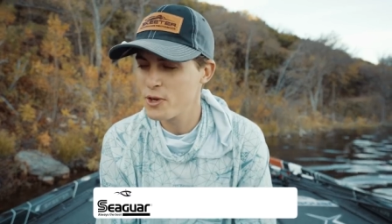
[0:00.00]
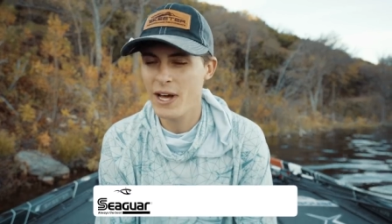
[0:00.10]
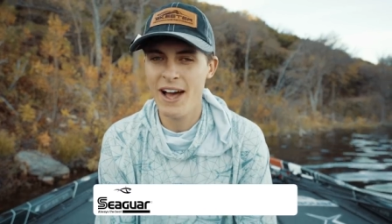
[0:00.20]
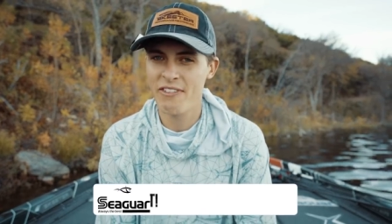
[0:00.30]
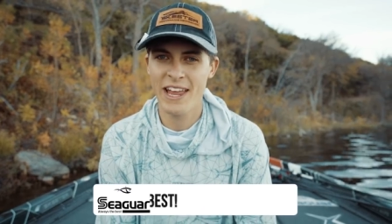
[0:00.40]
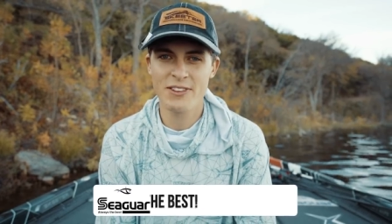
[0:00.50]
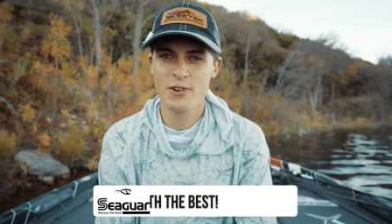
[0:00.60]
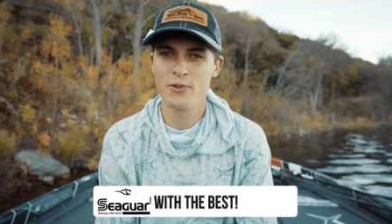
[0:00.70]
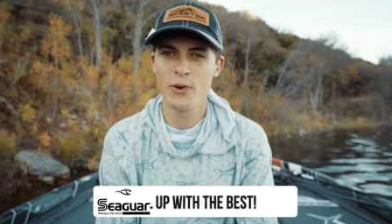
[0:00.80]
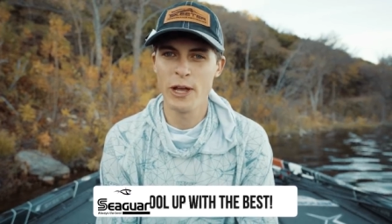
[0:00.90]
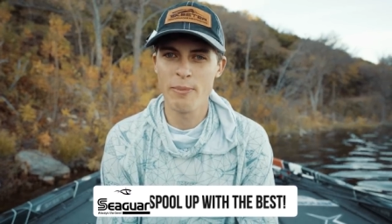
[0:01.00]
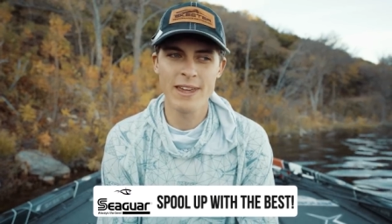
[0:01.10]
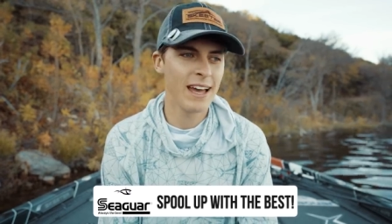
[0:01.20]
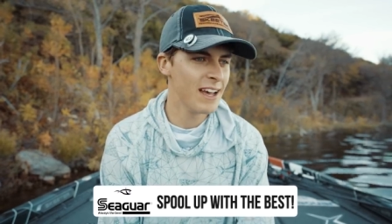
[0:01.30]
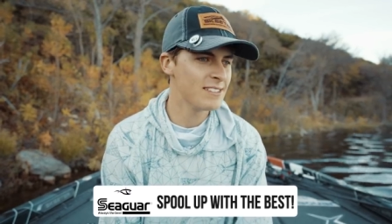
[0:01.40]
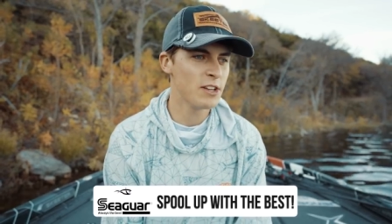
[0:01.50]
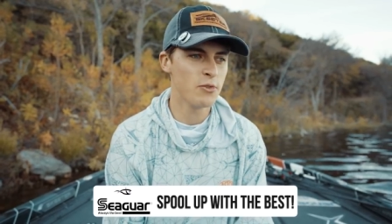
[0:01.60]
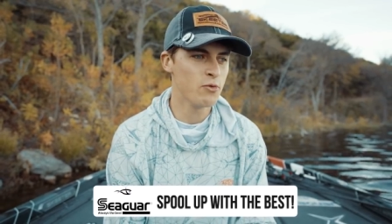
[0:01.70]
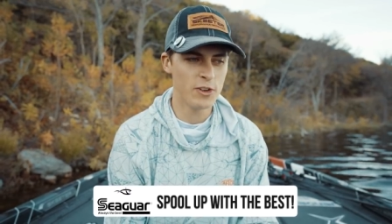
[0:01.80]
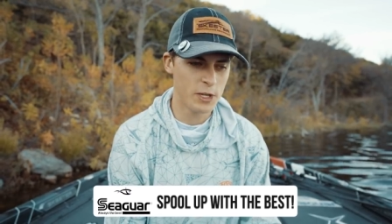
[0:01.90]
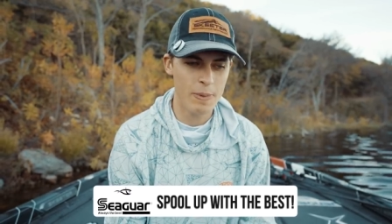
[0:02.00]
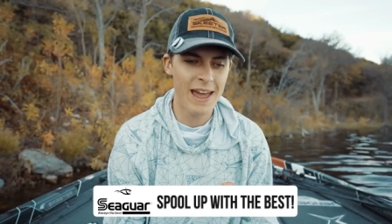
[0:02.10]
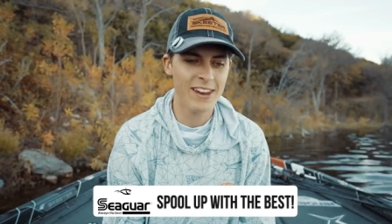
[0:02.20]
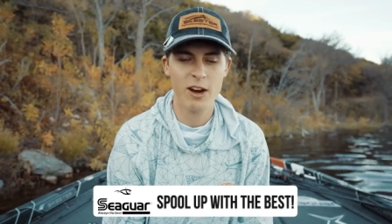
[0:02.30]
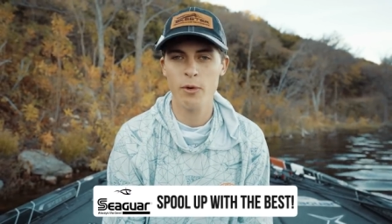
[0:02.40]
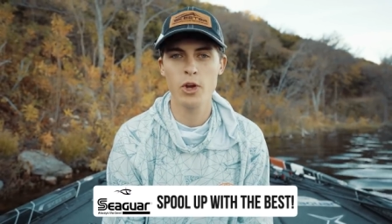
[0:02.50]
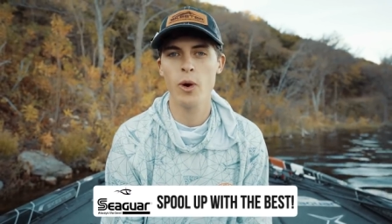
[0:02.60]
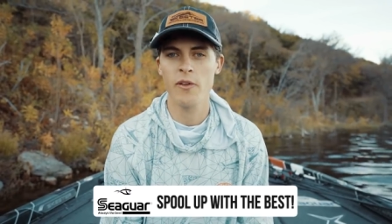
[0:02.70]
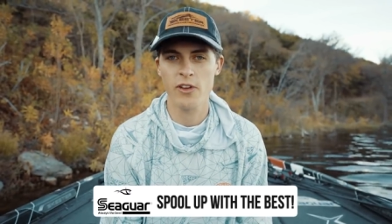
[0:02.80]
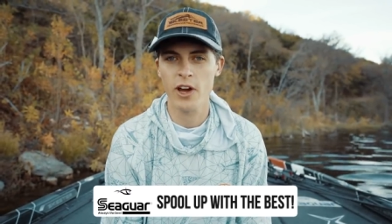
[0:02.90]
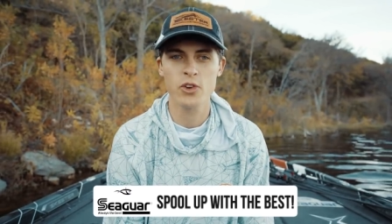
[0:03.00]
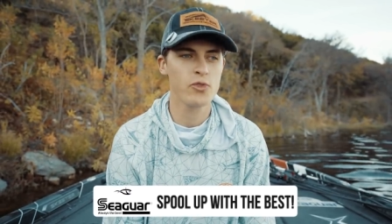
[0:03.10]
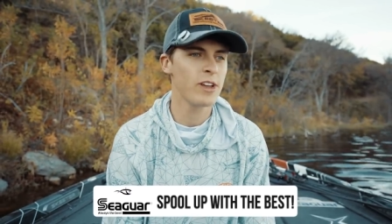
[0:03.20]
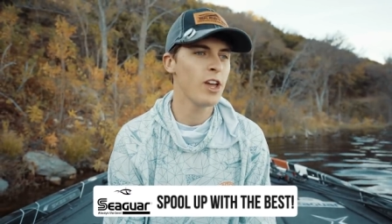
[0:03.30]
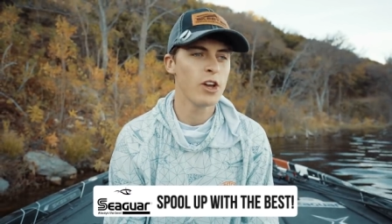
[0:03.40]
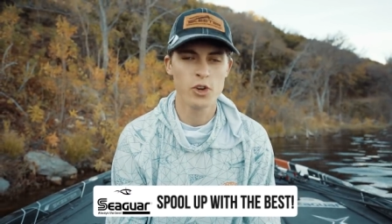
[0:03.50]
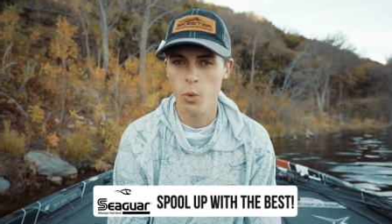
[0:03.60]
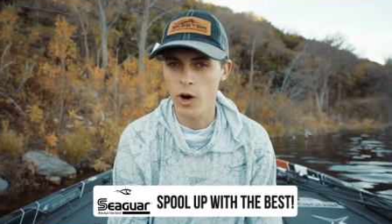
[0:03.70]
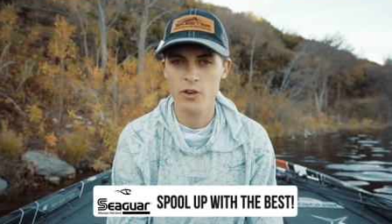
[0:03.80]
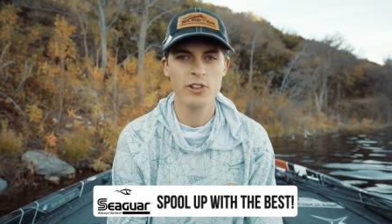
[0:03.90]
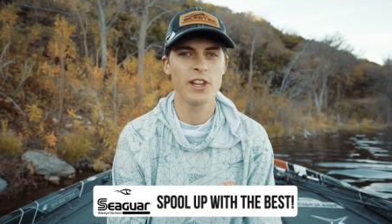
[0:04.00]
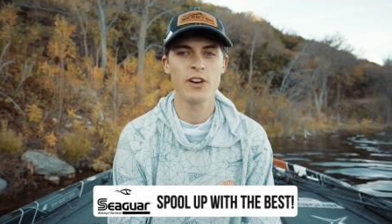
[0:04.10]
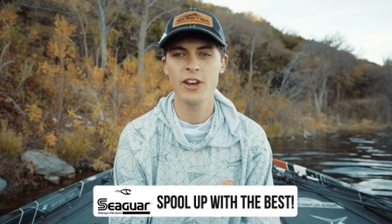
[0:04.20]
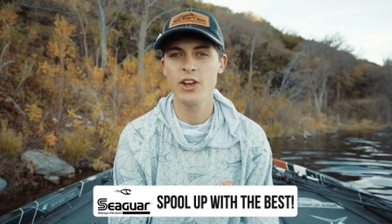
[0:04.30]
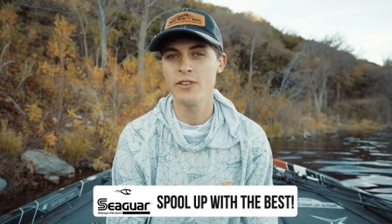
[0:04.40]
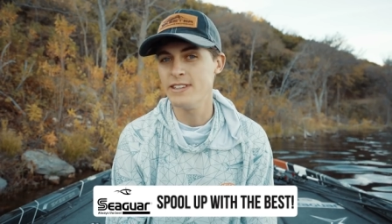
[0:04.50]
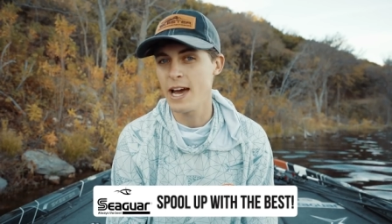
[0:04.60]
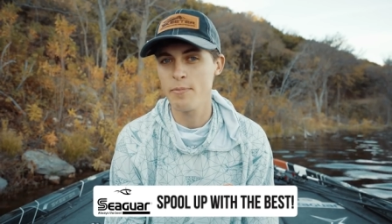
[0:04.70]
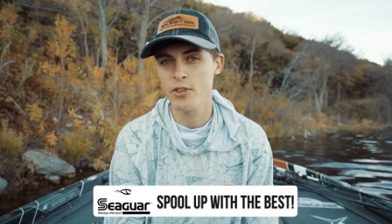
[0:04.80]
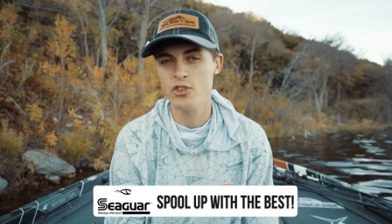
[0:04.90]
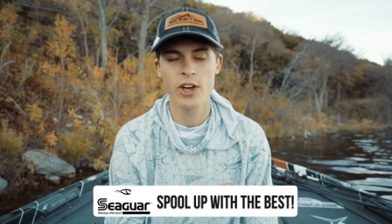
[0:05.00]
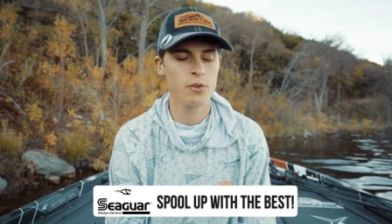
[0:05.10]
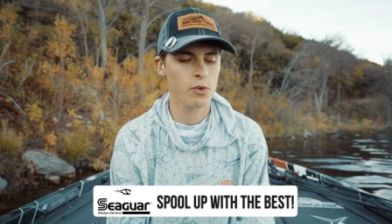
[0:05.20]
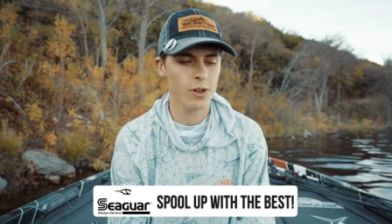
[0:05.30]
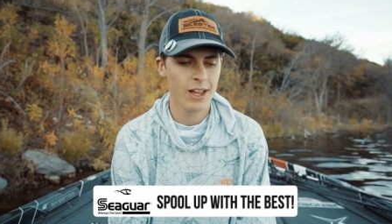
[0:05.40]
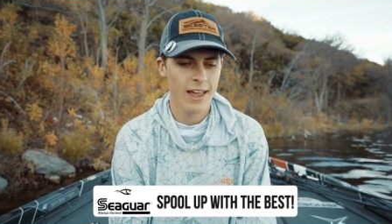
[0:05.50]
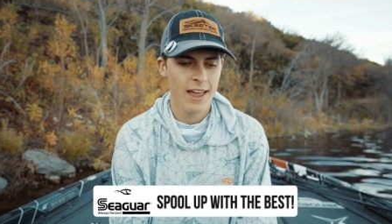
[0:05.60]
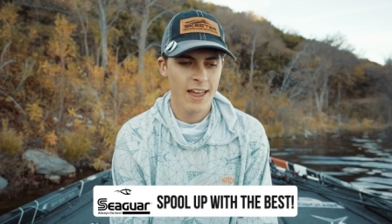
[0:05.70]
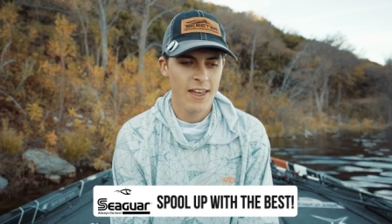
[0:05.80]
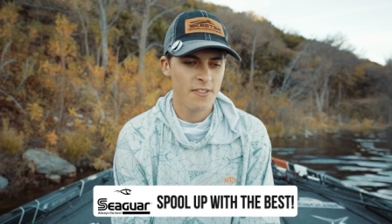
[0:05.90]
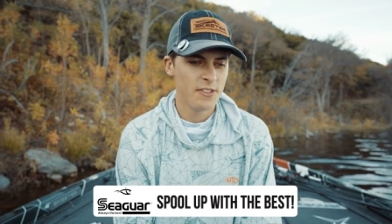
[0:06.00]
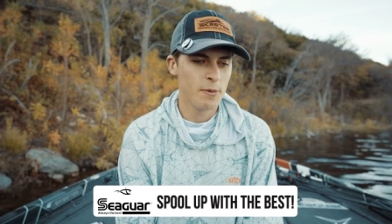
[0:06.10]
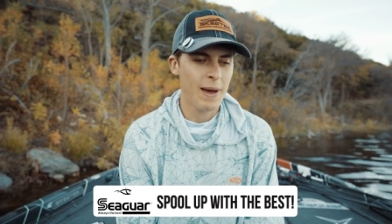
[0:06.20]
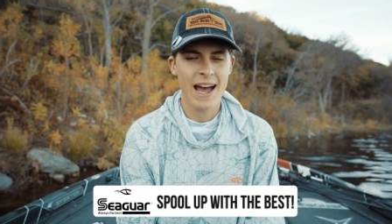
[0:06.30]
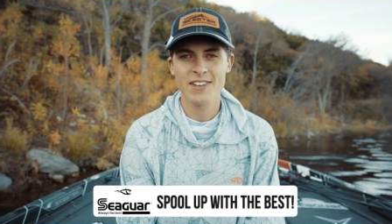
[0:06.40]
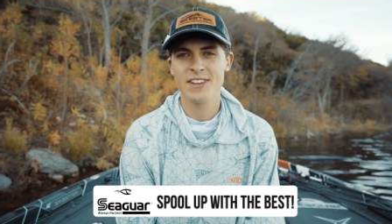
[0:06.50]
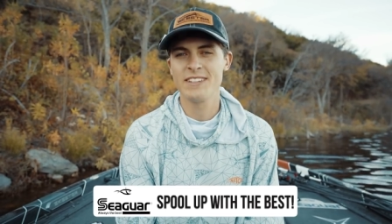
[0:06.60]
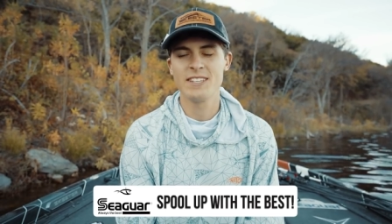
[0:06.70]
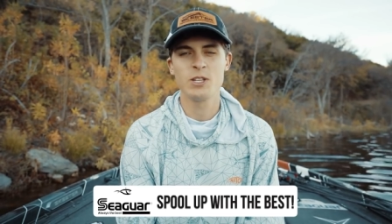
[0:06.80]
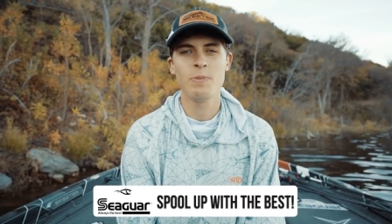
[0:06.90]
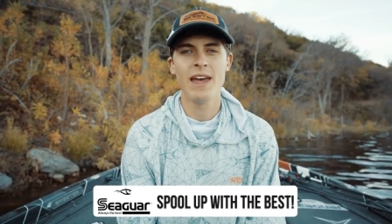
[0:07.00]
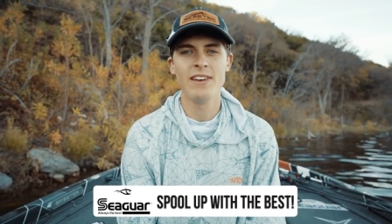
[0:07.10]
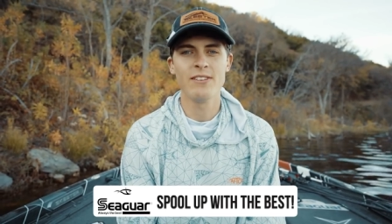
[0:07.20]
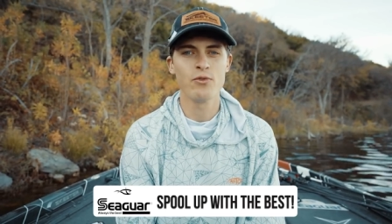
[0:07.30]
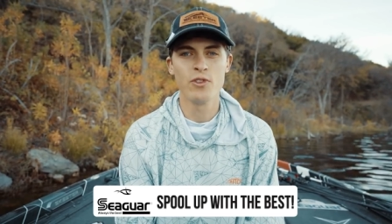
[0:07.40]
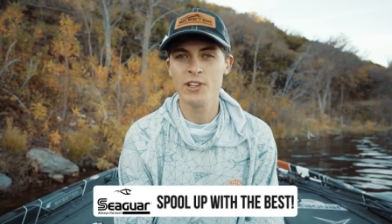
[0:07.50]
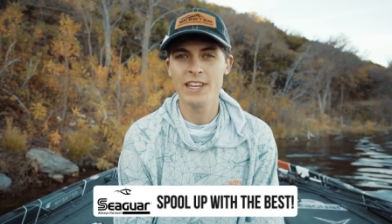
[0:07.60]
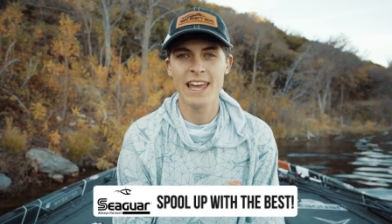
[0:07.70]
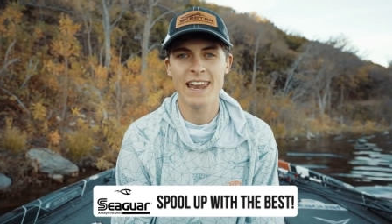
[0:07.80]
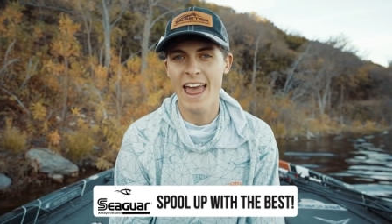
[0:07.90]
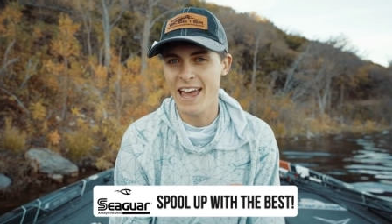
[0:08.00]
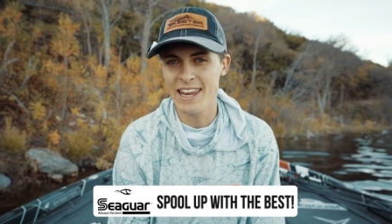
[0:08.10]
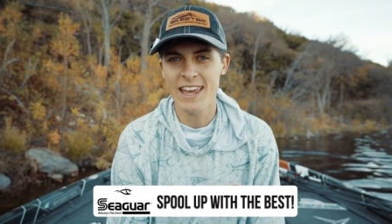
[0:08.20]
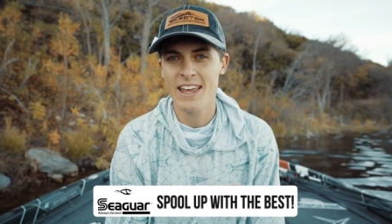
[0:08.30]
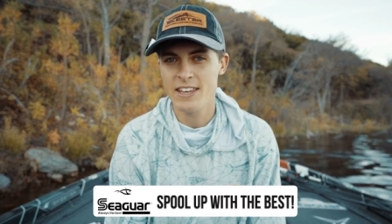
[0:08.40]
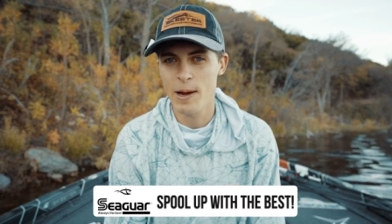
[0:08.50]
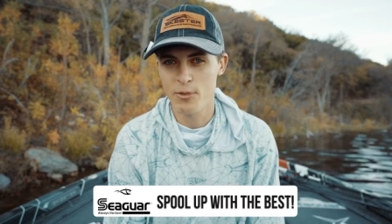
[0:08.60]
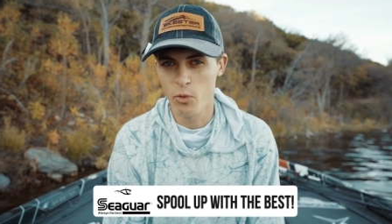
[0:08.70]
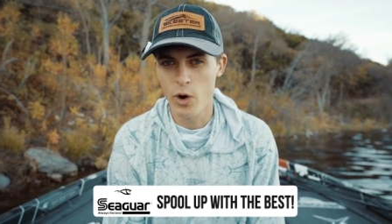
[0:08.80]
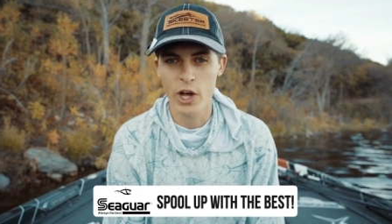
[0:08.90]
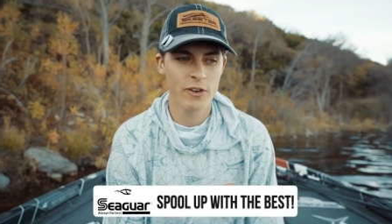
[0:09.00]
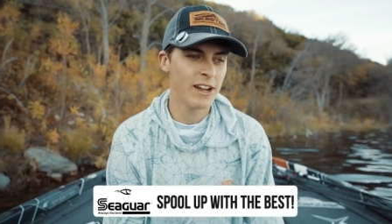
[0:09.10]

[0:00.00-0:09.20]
don't have an answer for you because depending on where you are in the country, your water clarity, your depth in general, the bass can suspend really in any depth of water.